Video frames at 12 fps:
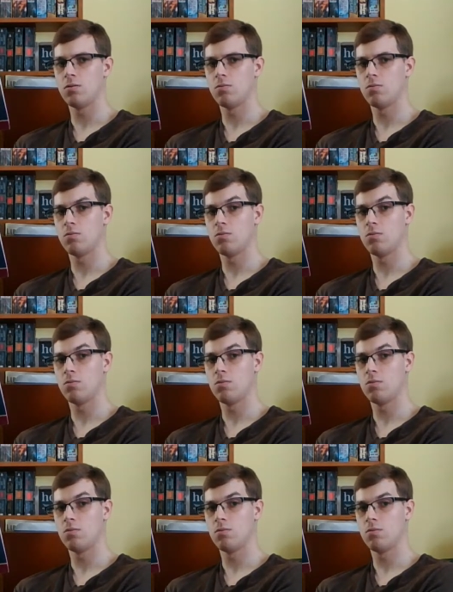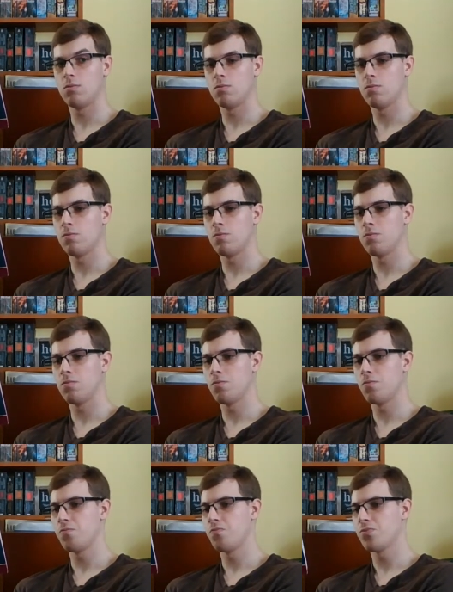
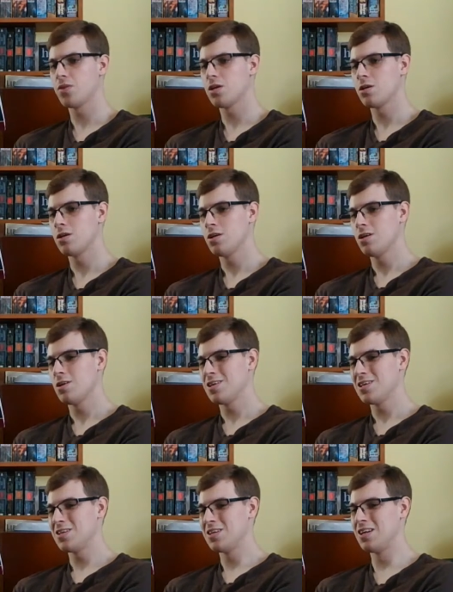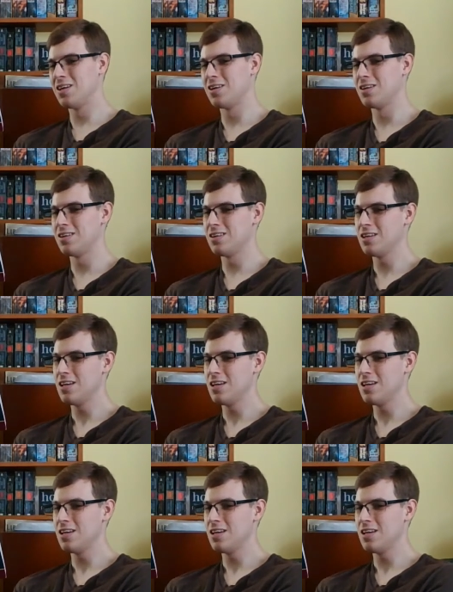(no one is talking)